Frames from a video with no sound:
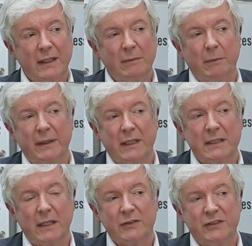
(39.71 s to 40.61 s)
come up
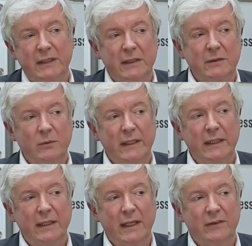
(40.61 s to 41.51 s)
because last year
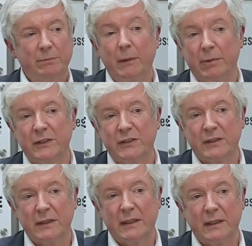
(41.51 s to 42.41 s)
we had to
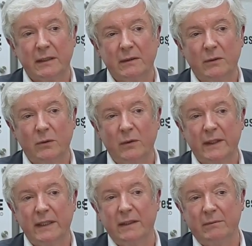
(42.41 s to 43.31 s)
publish all
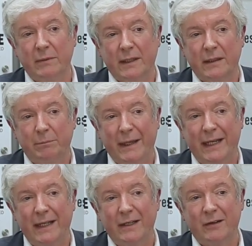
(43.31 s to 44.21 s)
the
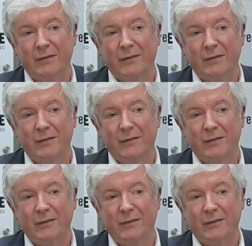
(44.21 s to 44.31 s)
pay